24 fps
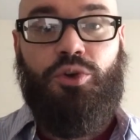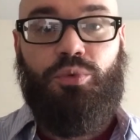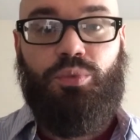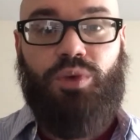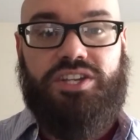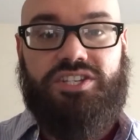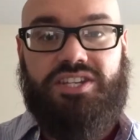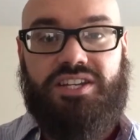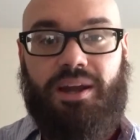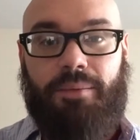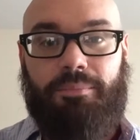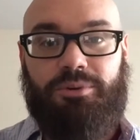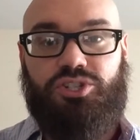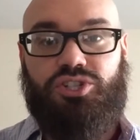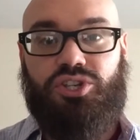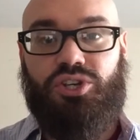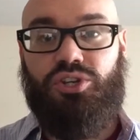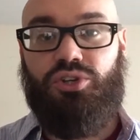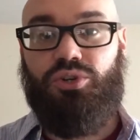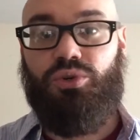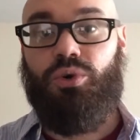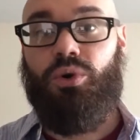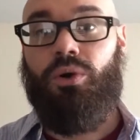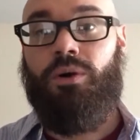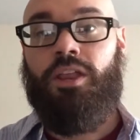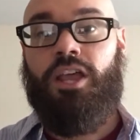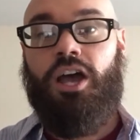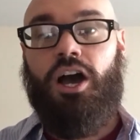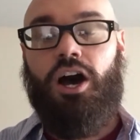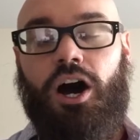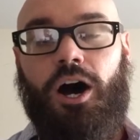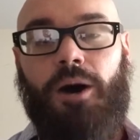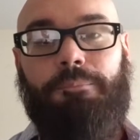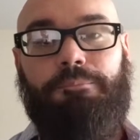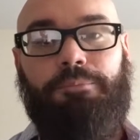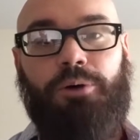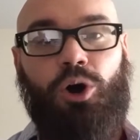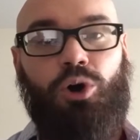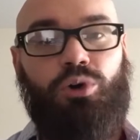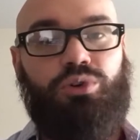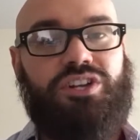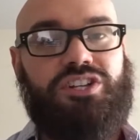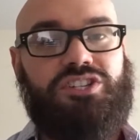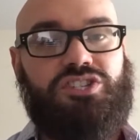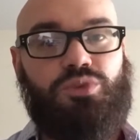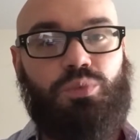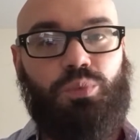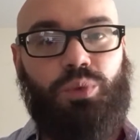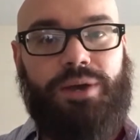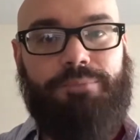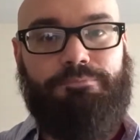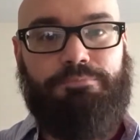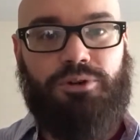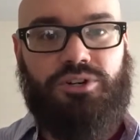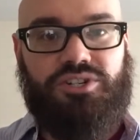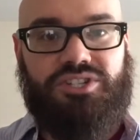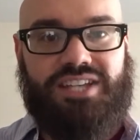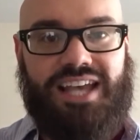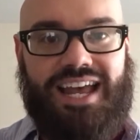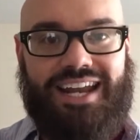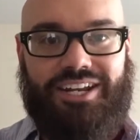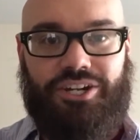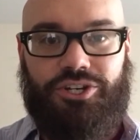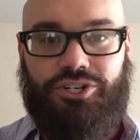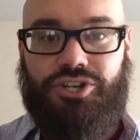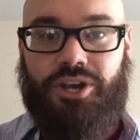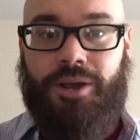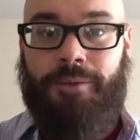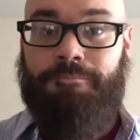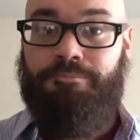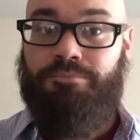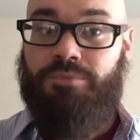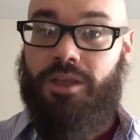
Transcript: Reason number two, opponents' win percentage.